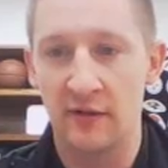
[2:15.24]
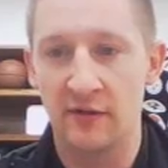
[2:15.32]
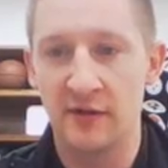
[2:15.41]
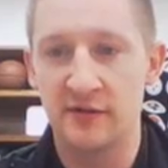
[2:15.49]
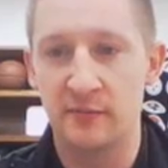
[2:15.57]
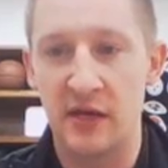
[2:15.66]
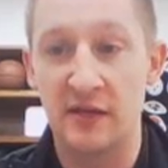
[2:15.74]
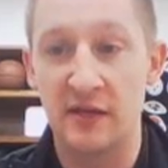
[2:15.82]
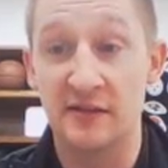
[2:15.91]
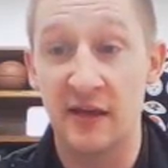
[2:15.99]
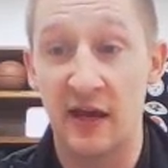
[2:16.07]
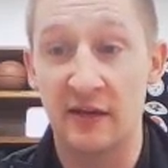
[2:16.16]
This
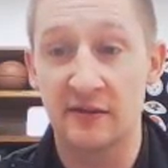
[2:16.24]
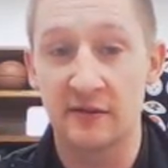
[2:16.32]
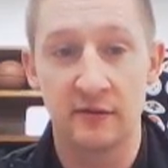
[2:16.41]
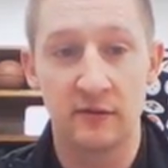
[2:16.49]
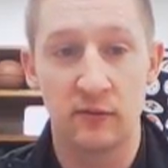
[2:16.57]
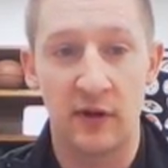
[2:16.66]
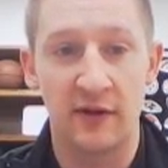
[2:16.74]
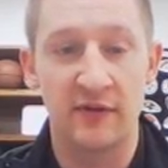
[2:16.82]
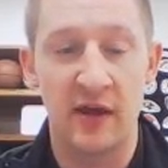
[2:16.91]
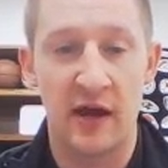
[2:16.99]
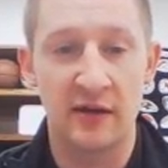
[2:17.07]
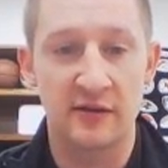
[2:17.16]
means that when I've
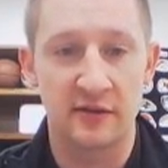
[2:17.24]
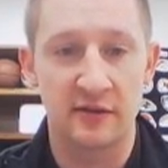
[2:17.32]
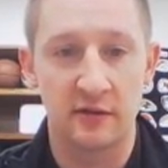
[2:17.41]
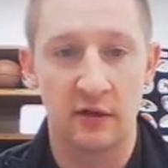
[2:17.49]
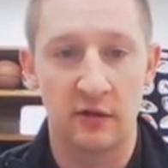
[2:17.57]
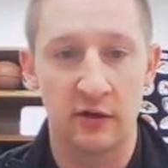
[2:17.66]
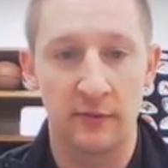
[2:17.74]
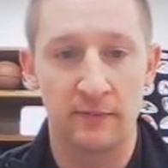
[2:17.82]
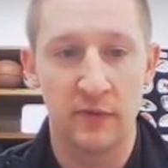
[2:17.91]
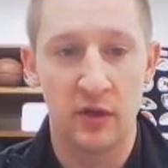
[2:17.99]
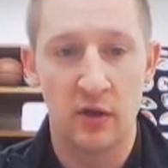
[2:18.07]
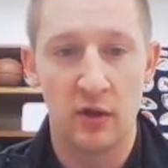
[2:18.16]
got
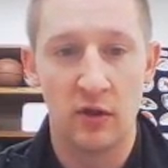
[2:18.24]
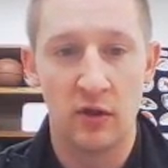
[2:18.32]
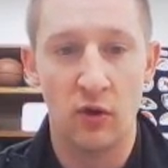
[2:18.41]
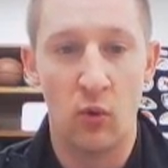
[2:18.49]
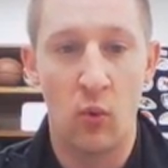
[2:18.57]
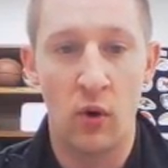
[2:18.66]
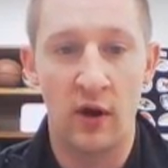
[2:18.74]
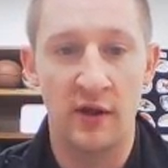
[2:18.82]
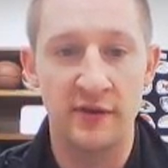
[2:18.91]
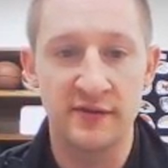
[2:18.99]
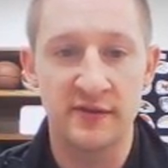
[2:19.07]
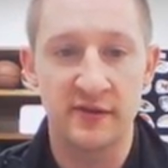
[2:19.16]
the
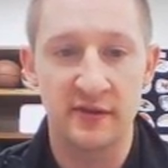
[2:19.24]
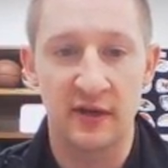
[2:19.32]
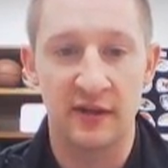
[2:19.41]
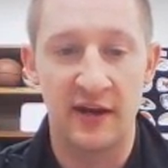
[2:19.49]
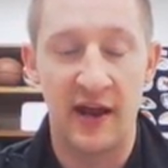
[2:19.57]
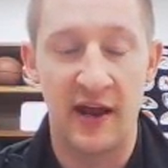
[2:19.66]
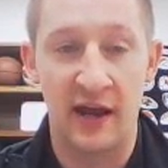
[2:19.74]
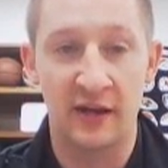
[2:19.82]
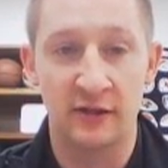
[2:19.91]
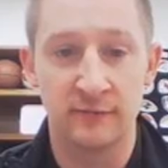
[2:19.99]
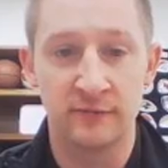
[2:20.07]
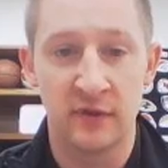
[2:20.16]
1s on the
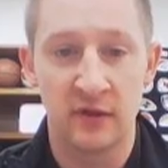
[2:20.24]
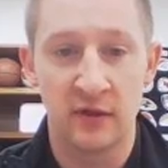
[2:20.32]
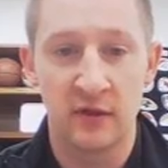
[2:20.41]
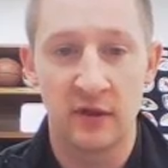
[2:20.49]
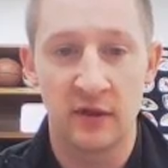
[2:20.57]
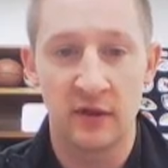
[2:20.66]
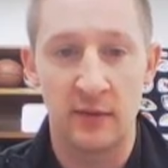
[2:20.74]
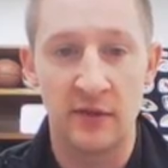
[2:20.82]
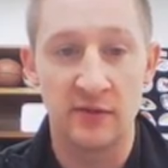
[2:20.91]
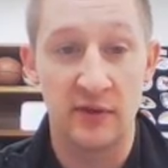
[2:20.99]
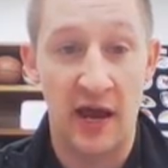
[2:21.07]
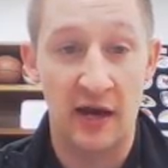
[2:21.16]
diagonal, that
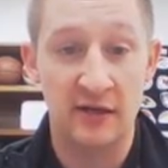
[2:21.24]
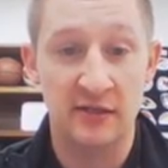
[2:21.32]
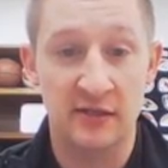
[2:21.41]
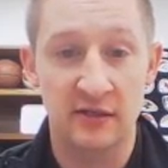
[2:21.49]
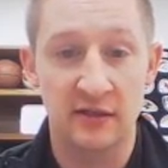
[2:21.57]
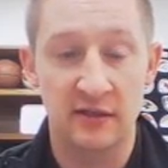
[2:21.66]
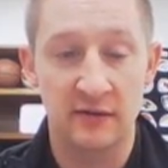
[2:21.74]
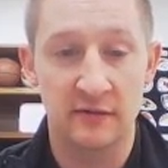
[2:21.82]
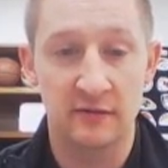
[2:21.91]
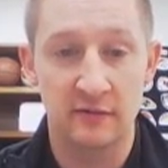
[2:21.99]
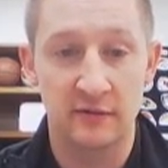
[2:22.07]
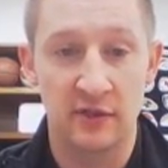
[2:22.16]
means when x
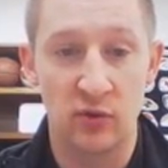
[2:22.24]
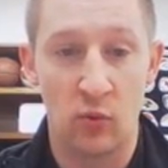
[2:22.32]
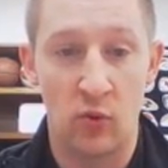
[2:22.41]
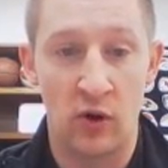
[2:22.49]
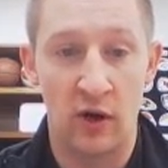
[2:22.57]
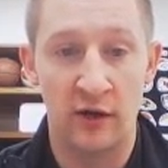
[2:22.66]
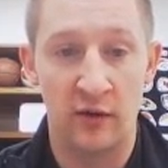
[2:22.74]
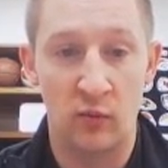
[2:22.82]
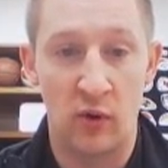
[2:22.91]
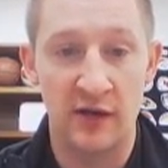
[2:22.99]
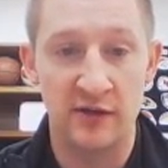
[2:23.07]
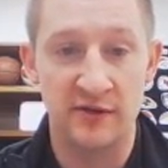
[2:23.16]
is a 1 and
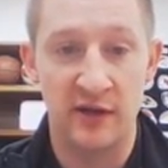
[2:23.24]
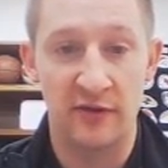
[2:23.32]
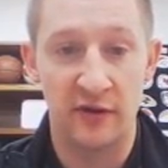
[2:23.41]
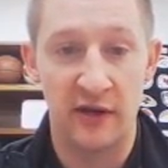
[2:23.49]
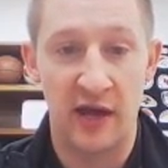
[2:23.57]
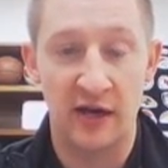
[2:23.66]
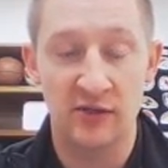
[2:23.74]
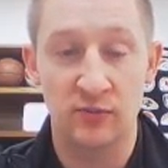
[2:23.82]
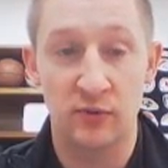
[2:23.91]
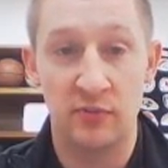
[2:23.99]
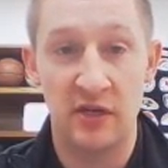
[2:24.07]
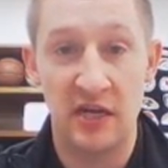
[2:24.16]
y is nothing, x
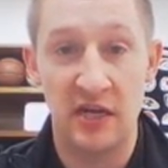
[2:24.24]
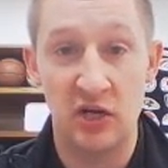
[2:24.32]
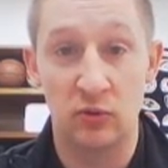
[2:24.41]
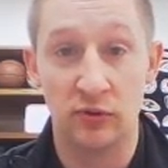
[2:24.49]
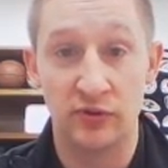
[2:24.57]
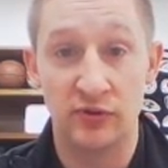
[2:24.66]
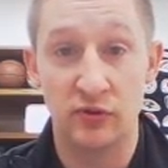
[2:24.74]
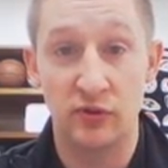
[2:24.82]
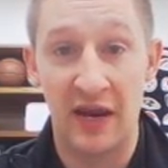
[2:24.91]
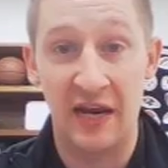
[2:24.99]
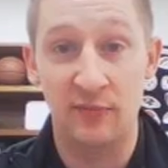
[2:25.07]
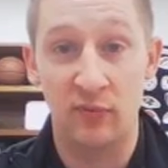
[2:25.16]
would be equal
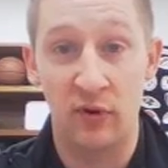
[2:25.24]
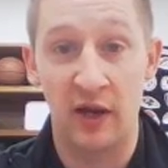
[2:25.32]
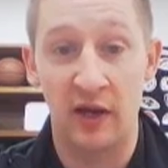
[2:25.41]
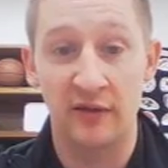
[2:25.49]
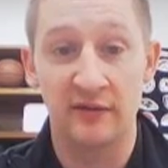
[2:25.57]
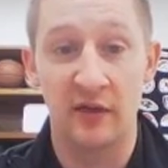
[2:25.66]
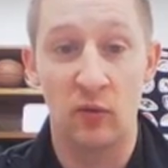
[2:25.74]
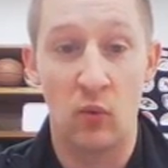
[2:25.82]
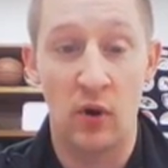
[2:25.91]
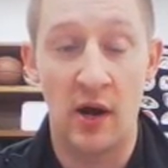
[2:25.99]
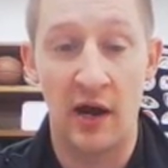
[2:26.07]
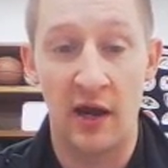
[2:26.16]
to 8.8, and
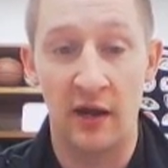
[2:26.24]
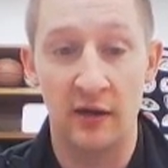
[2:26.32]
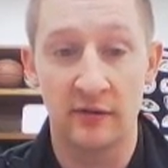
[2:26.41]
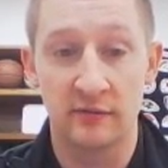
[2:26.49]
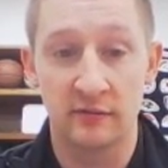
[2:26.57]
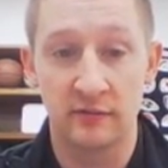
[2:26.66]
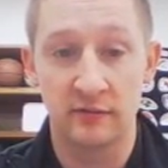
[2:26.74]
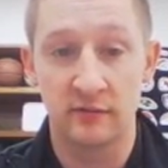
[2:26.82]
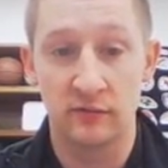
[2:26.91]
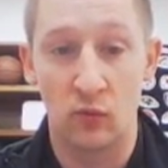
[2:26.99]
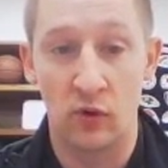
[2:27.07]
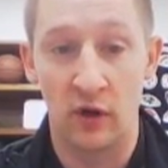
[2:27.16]

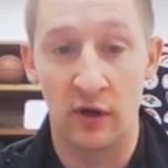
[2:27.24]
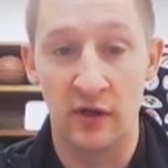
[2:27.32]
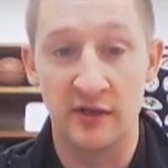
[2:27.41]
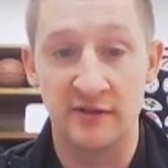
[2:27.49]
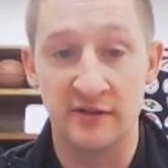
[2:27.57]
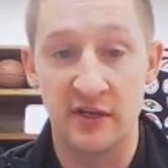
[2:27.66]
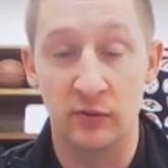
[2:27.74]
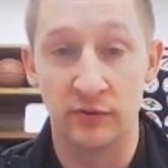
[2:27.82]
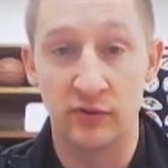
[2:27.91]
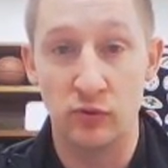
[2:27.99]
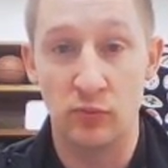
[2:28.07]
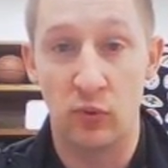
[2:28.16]
y1 is equal
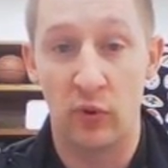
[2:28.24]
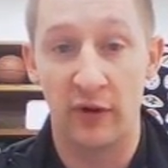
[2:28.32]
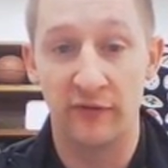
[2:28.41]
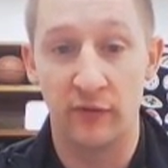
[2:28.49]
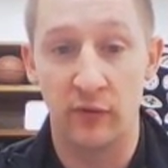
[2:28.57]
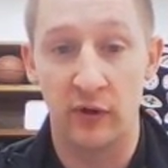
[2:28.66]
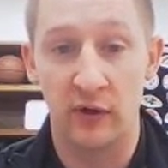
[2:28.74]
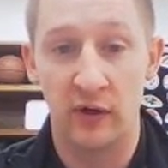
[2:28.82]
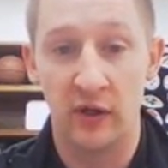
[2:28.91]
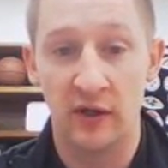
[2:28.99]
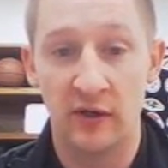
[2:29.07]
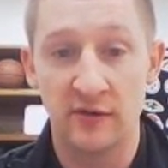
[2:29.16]
to 0.4.
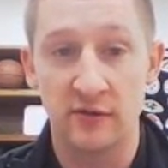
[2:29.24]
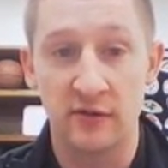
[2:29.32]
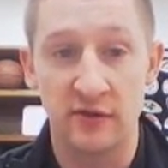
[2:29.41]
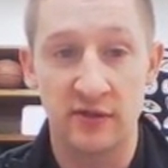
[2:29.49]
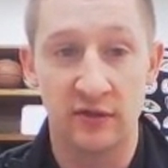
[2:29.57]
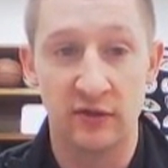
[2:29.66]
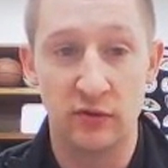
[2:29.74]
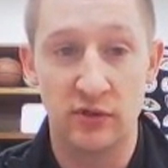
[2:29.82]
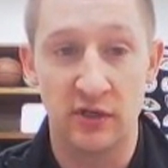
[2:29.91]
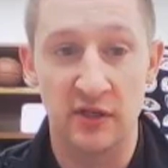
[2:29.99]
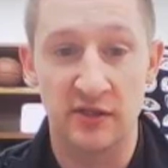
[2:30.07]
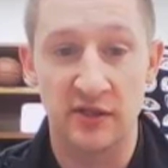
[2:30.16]
So the
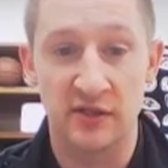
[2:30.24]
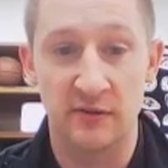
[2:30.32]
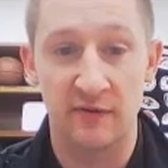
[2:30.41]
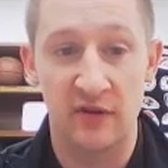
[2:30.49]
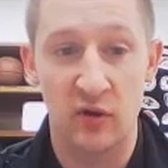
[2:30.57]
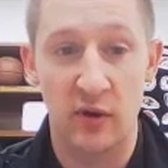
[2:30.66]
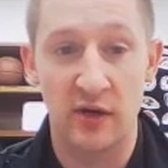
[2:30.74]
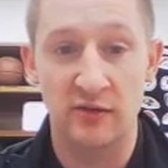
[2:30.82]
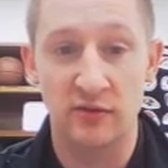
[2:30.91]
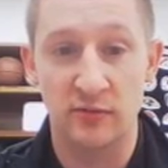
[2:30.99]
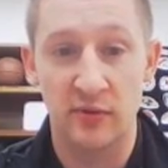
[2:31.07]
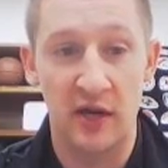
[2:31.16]
solution of this system of
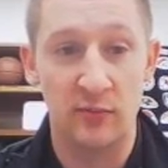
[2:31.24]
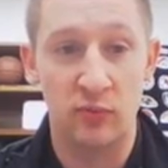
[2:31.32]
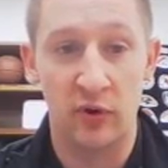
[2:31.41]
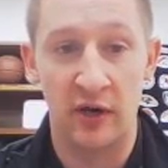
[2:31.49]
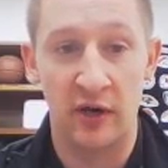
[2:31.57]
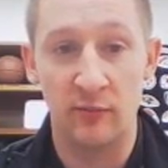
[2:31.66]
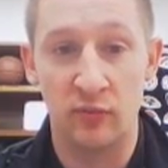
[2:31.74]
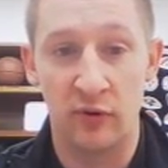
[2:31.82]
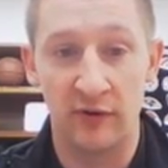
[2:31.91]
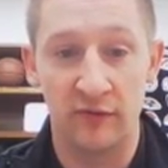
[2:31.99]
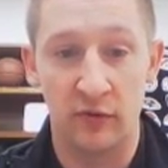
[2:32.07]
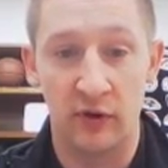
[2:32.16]
equations would be
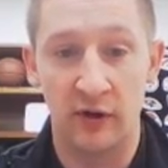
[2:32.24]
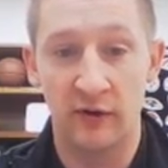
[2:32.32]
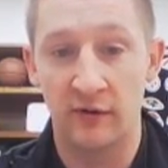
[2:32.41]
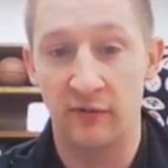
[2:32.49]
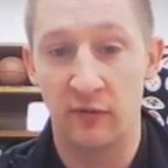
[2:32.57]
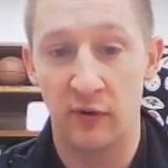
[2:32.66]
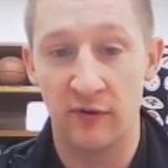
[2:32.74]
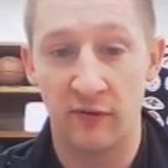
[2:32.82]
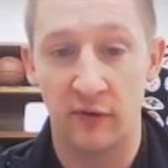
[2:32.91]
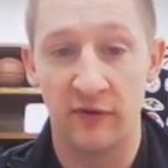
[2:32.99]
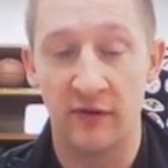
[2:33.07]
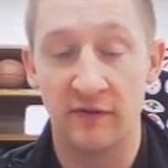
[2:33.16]
8.8.4, or
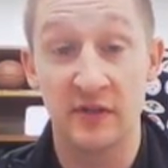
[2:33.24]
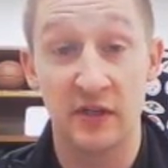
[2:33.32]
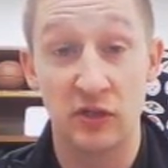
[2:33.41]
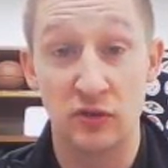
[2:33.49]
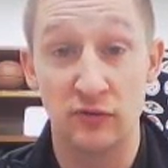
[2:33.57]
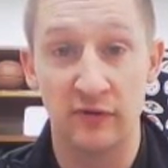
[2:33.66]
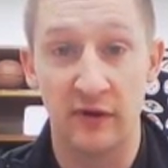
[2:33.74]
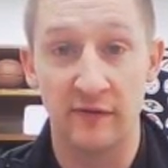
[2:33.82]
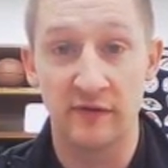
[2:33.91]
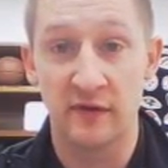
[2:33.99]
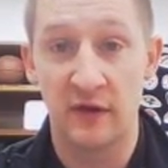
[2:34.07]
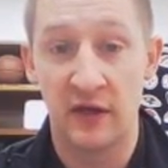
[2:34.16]
44/5 and
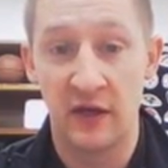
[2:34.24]
2/5.